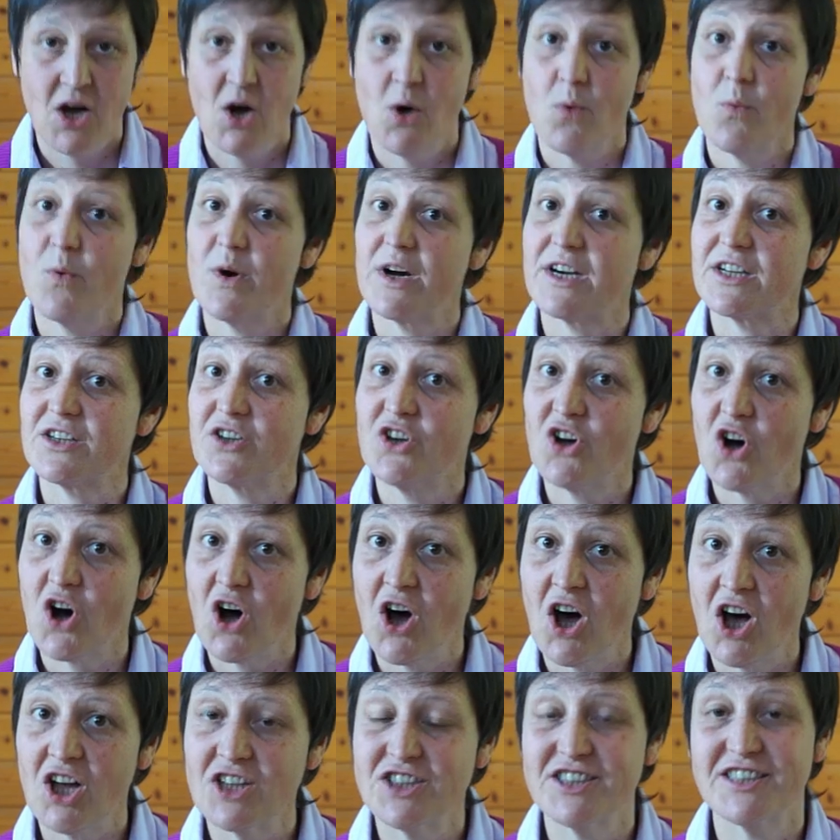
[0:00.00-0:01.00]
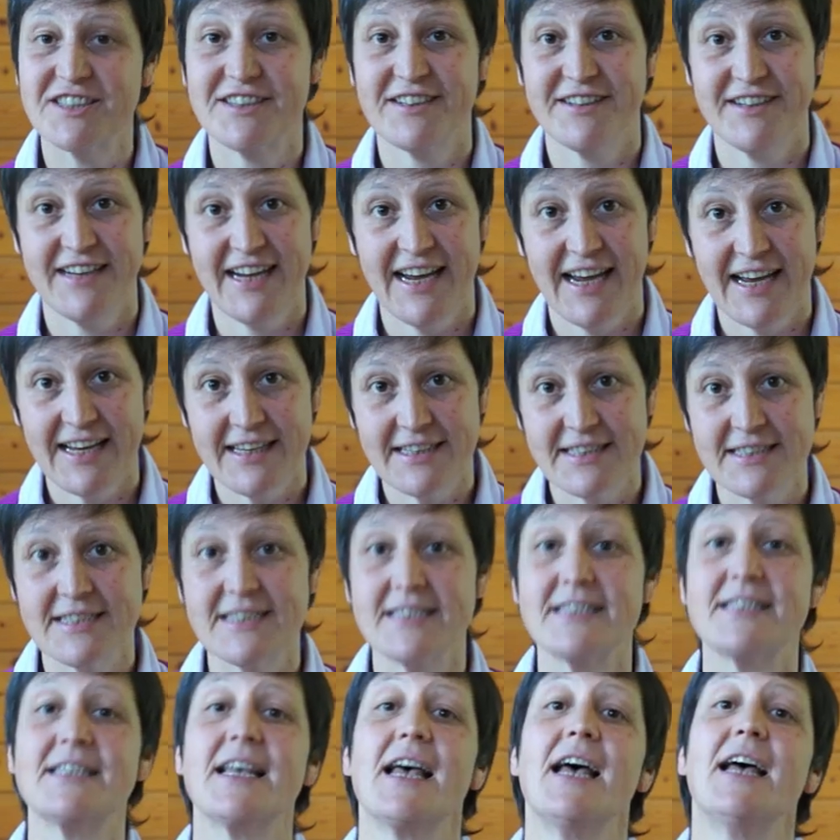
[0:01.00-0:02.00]
where God
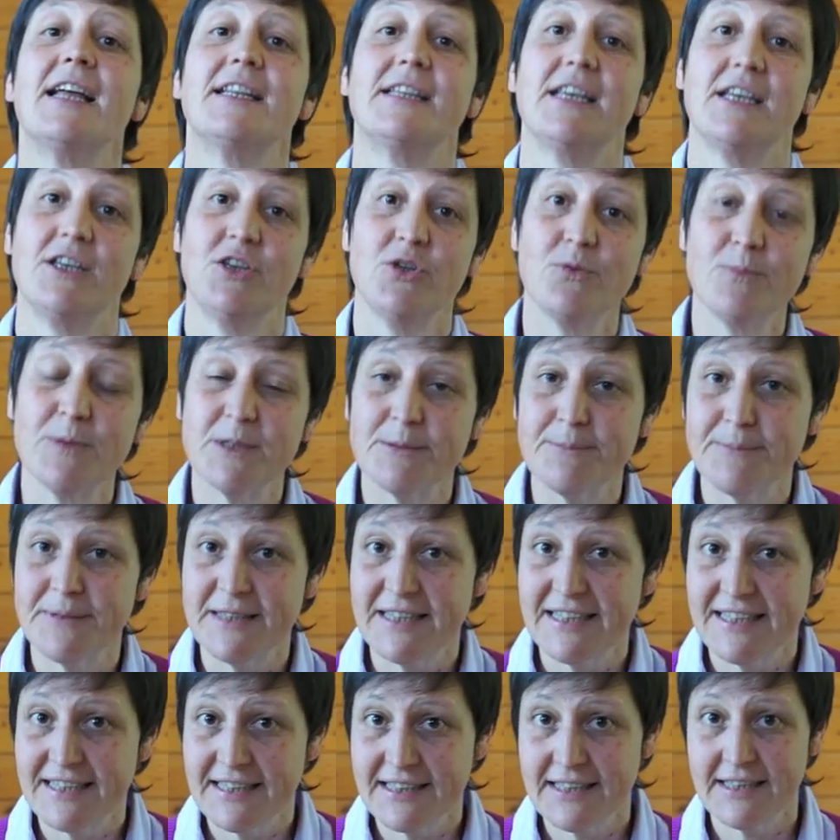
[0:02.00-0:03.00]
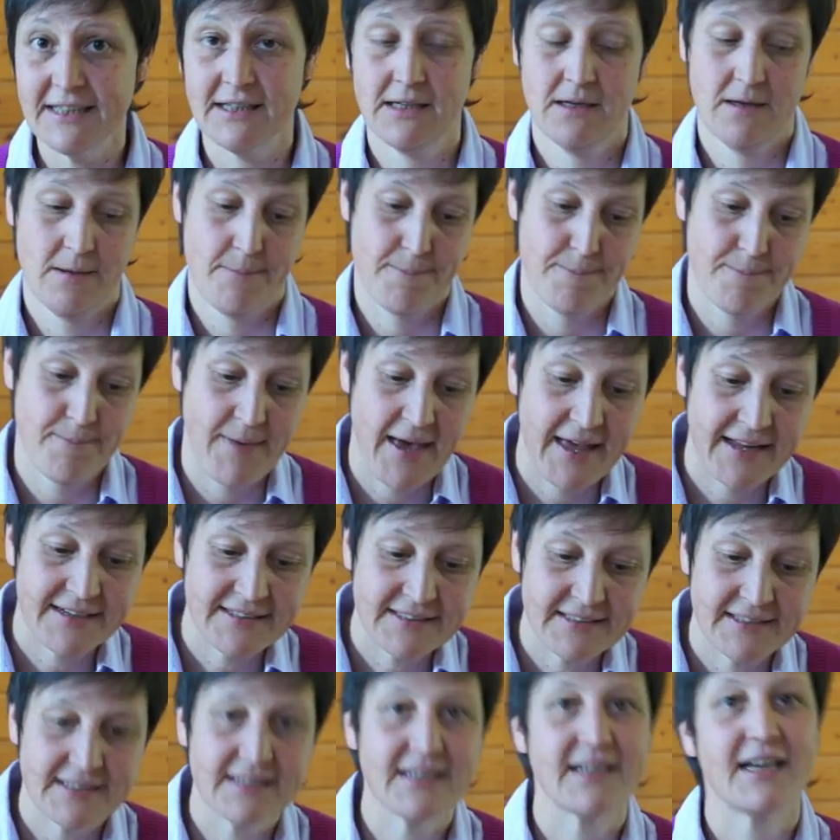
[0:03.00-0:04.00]
creates the human being,
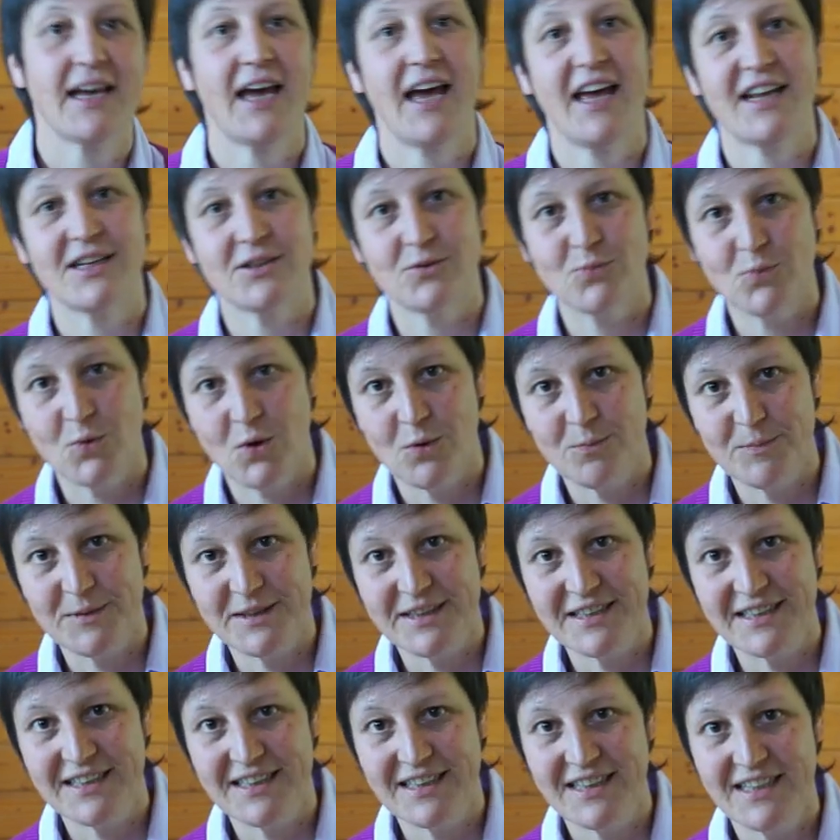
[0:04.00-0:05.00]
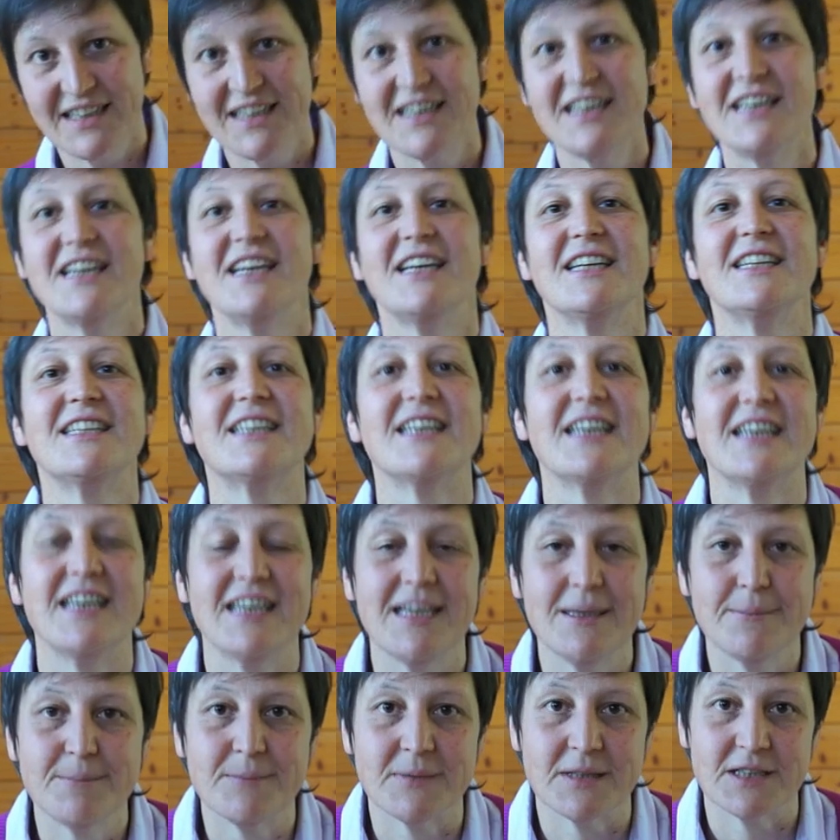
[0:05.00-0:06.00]
man and woman, in the
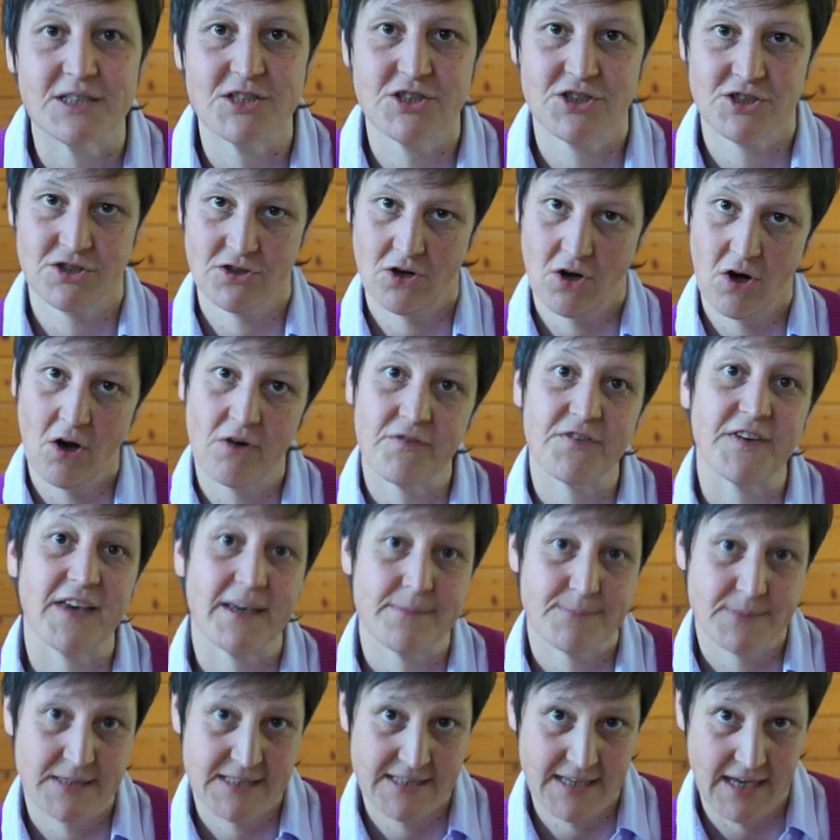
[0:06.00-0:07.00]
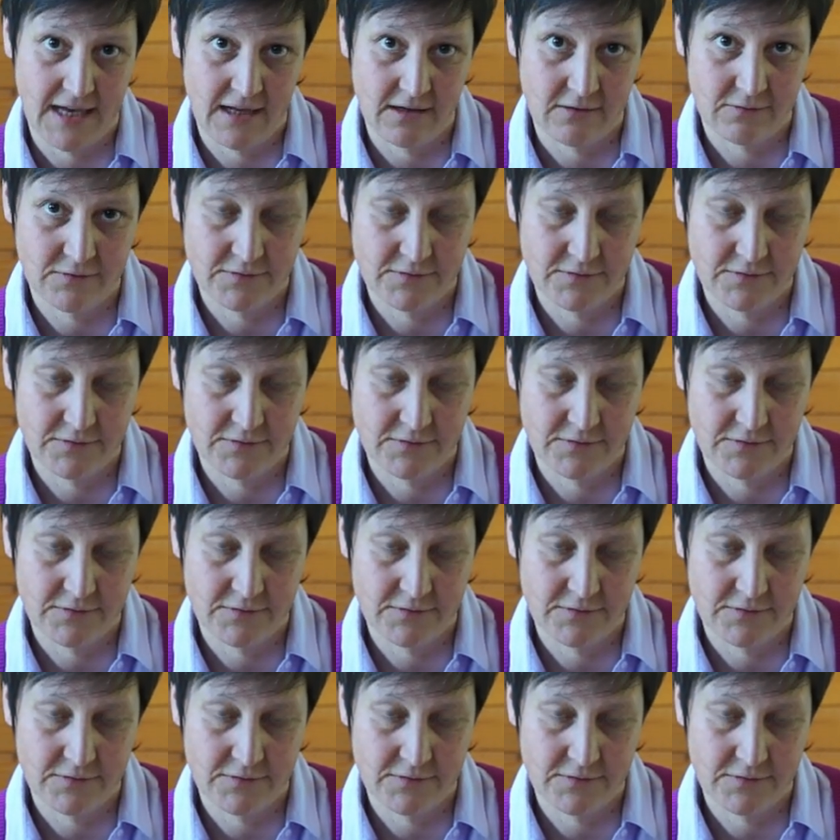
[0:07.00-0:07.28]
image of Himself.